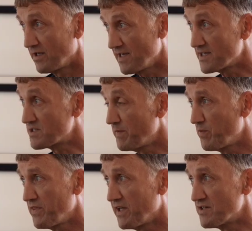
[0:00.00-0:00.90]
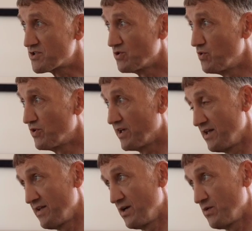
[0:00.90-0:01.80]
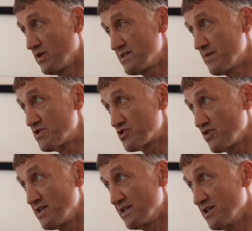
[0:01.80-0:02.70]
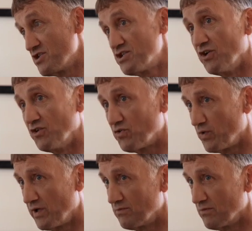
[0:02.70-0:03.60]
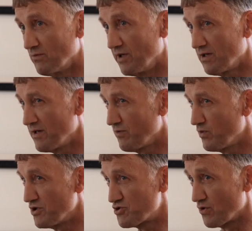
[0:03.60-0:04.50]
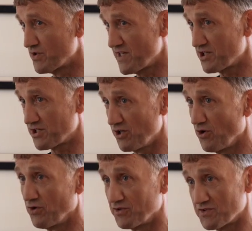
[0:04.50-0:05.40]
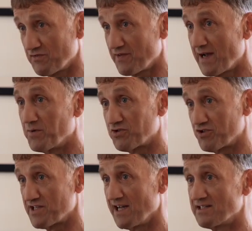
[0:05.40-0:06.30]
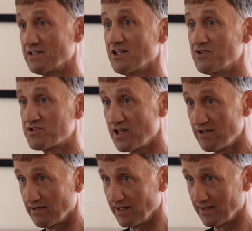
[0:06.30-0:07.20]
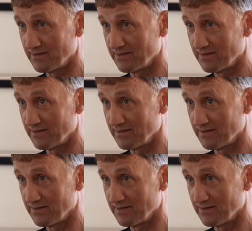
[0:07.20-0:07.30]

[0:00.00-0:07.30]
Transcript: Yes, I mean, when they installed it and they were demonstrating its use, we kind of weren't sure it was actually on because the fan was rotating so slowly.